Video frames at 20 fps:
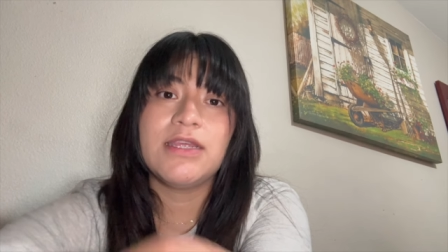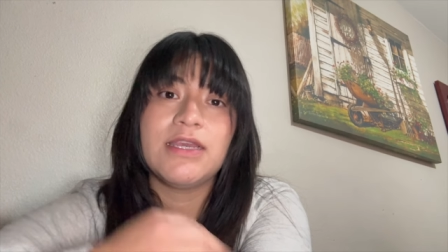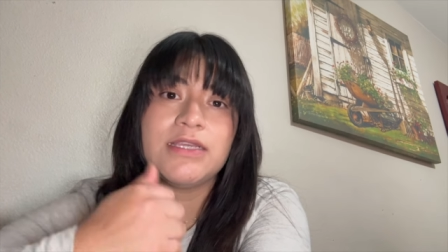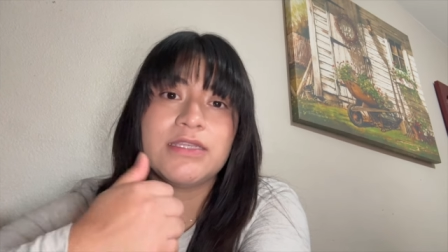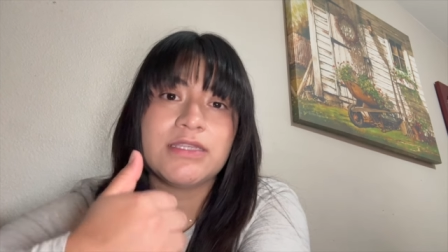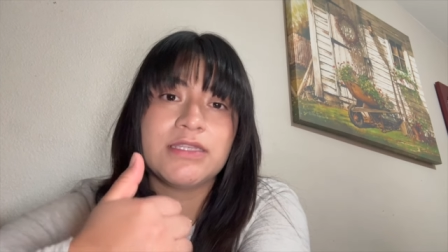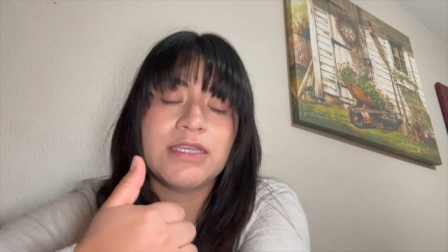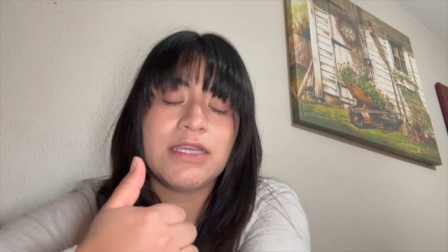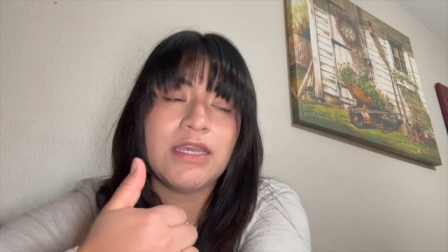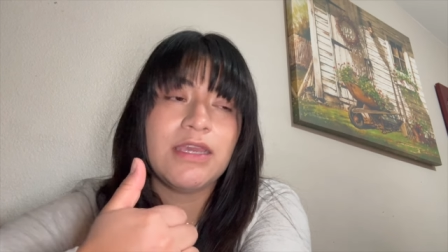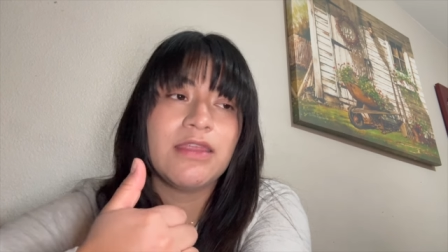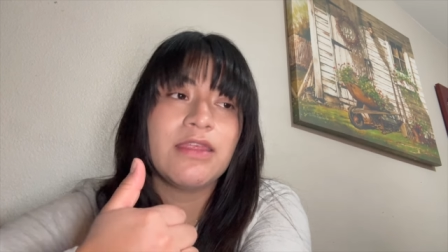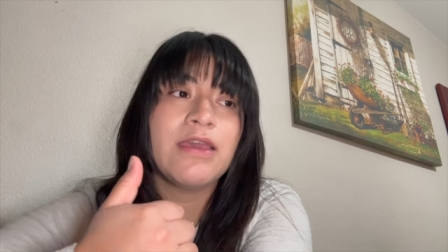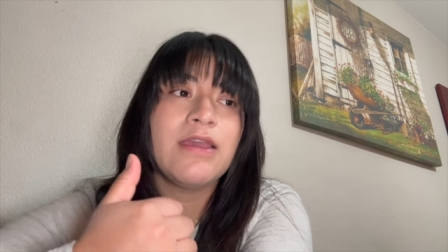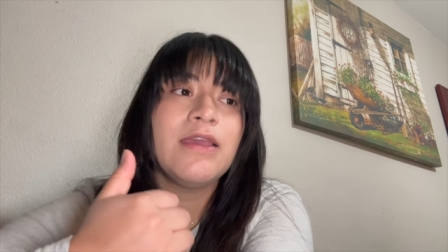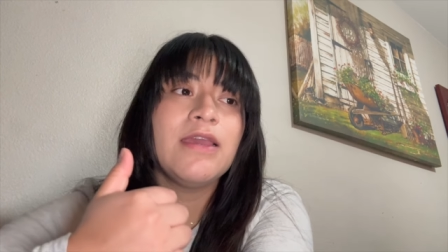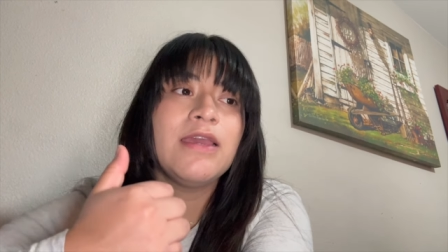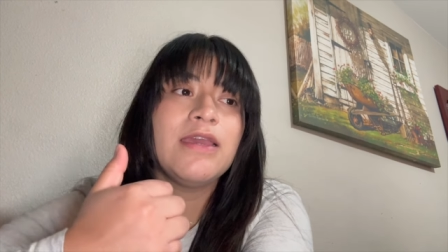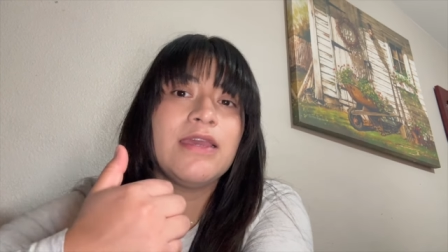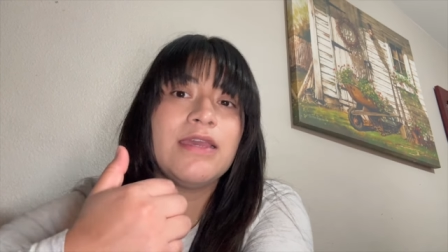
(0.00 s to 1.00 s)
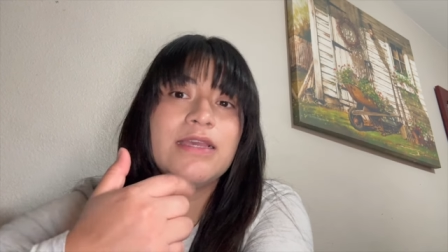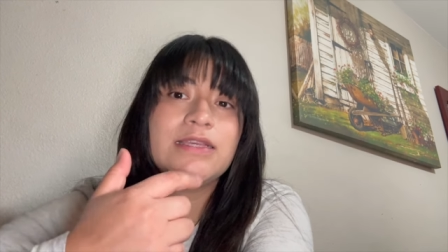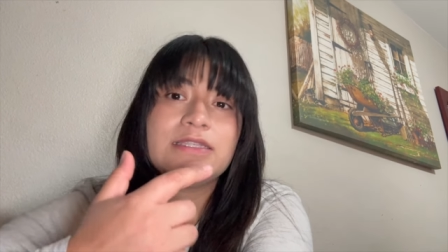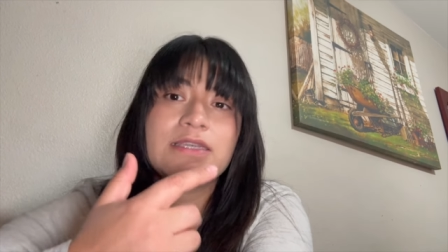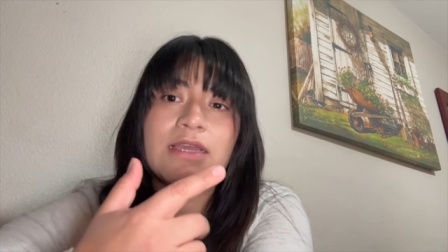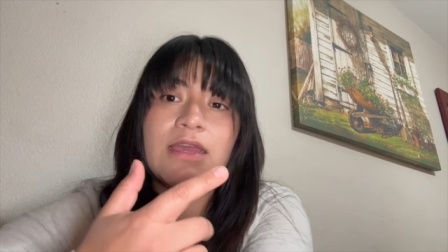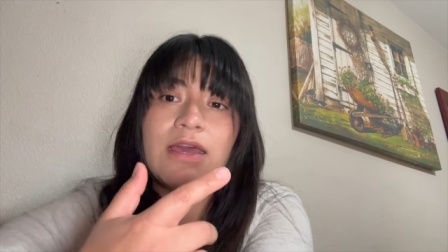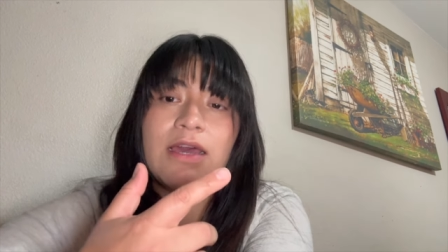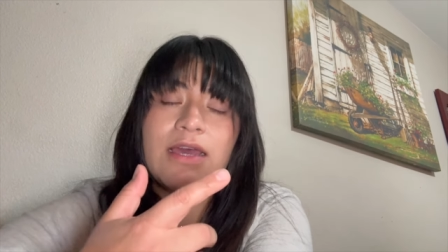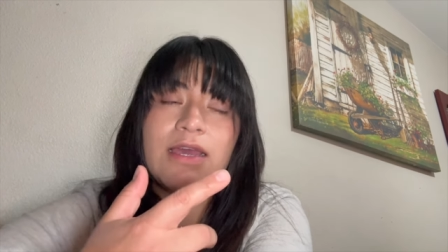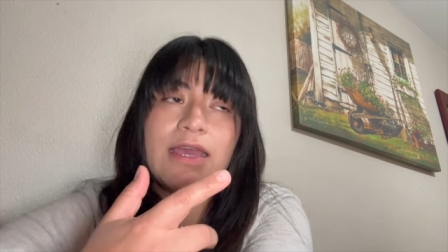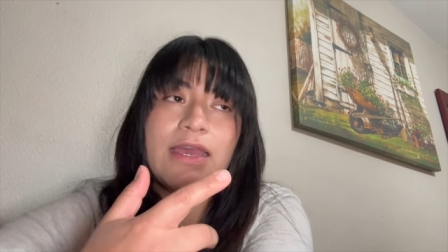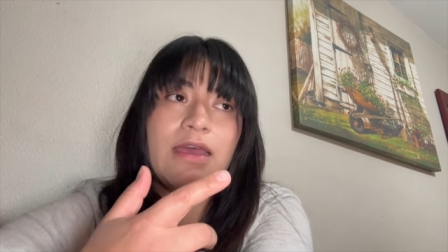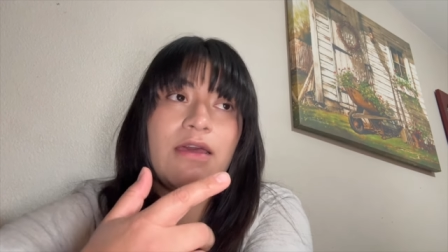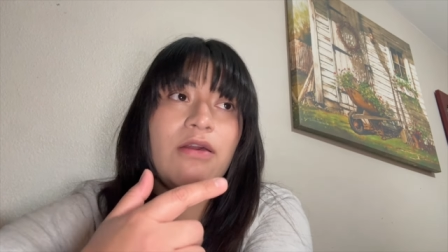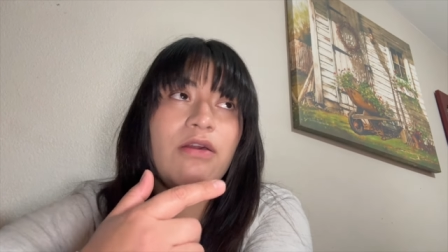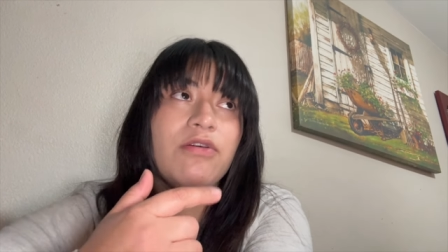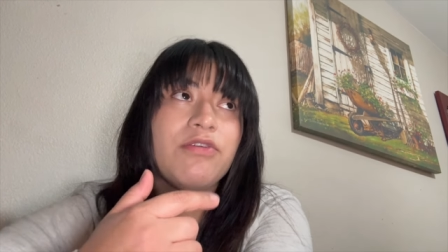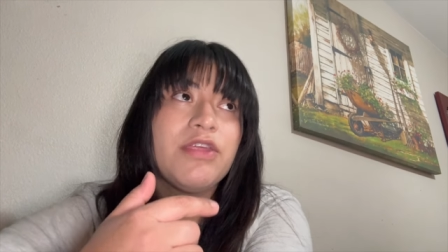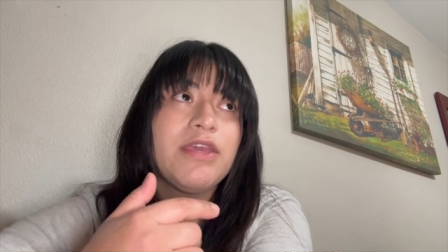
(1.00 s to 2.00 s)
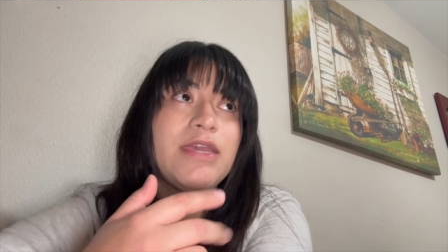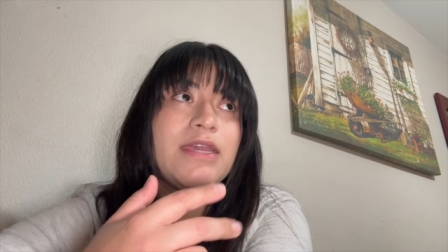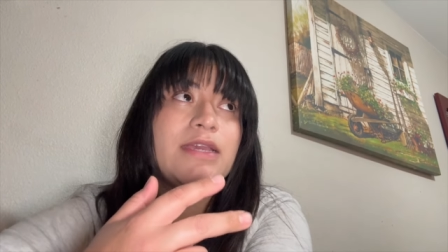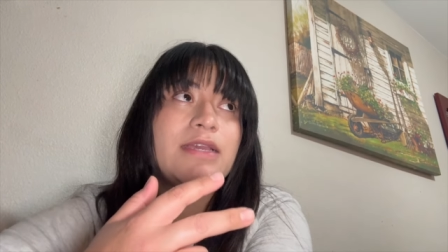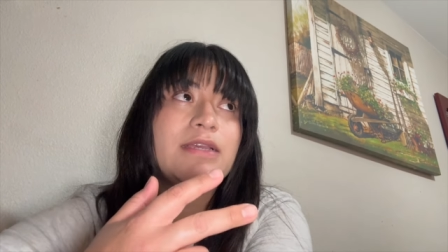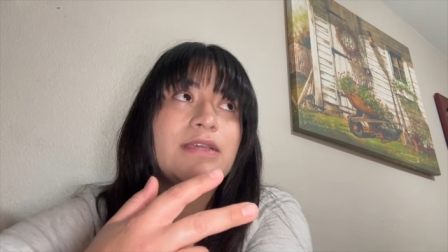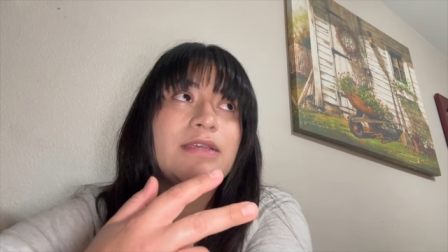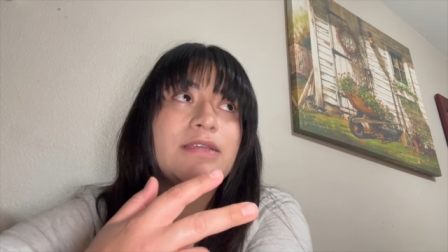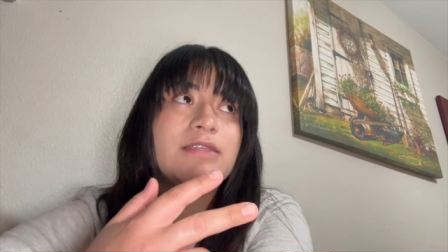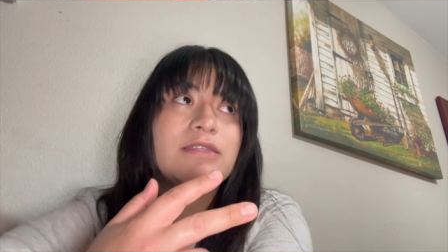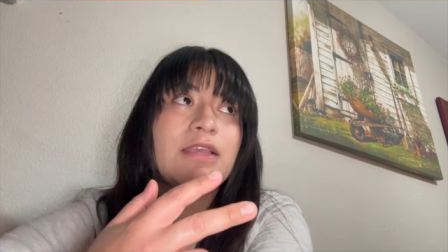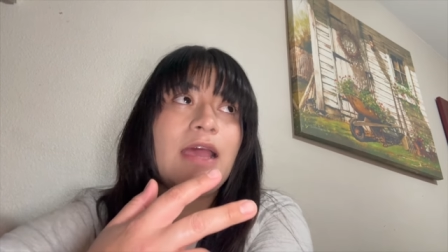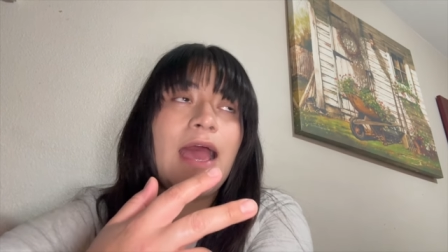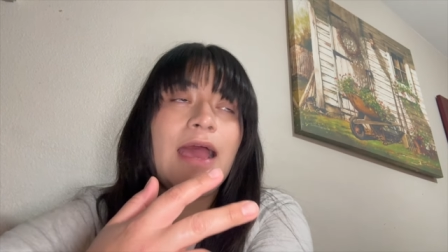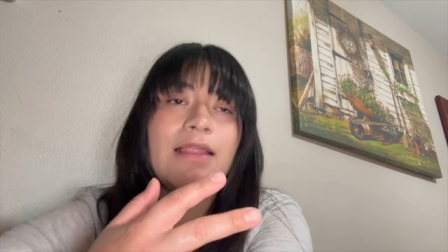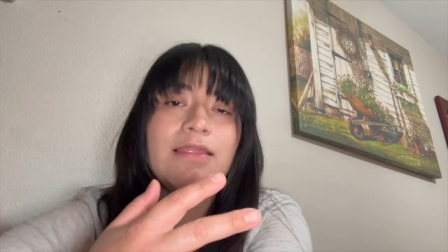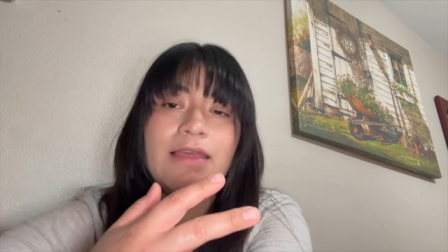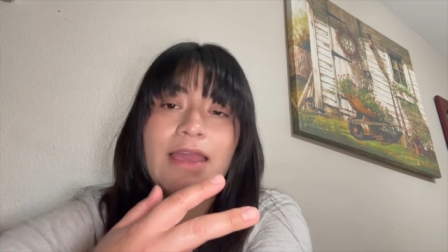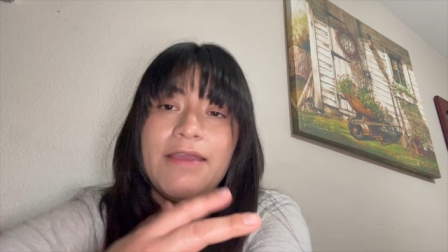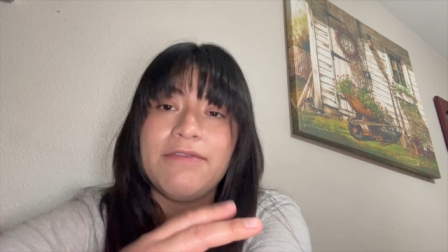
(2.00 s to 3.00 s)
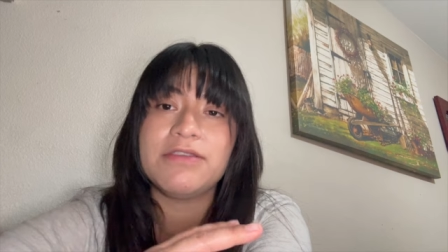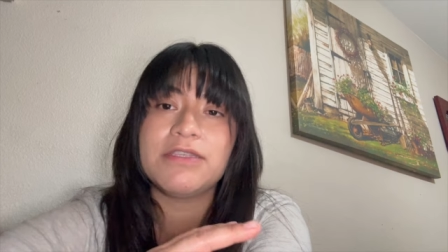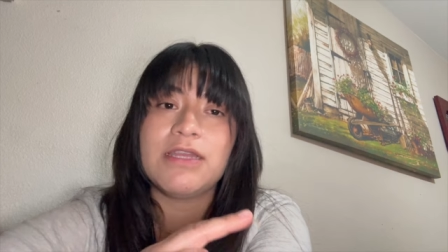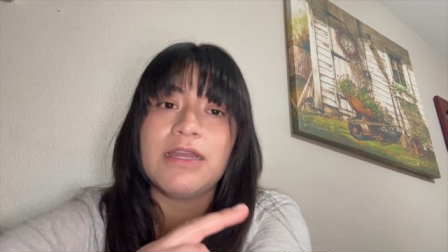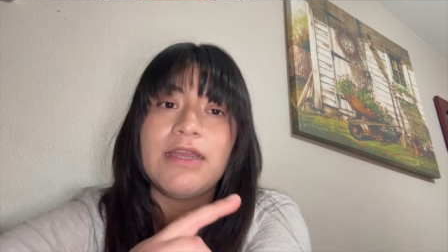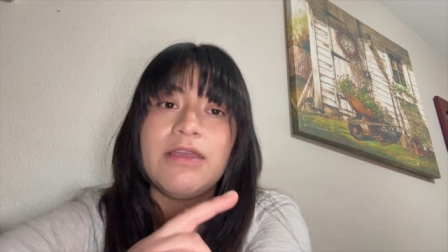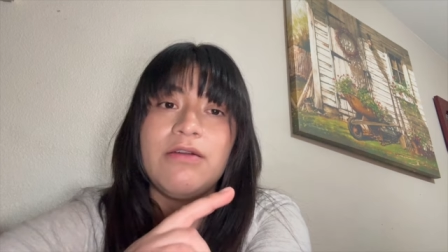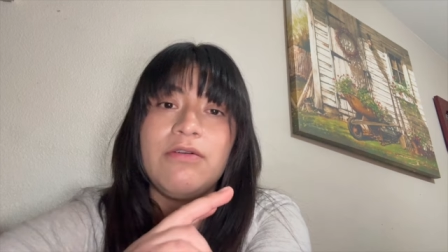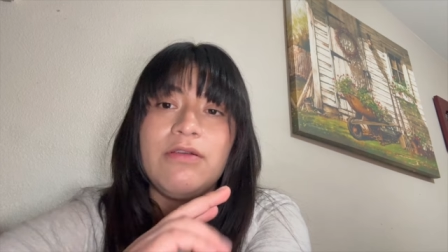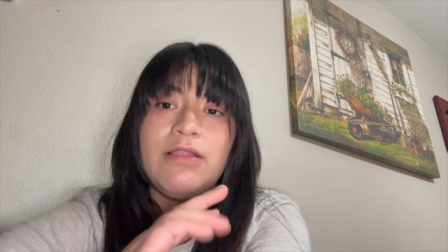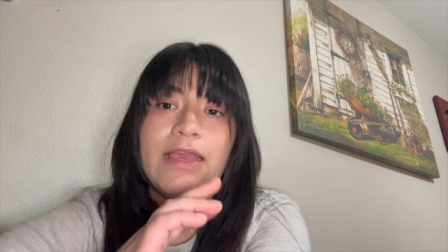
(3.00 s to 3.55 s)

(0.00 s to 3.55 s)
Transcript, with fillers: His teeth, his gut health, his lifestyle,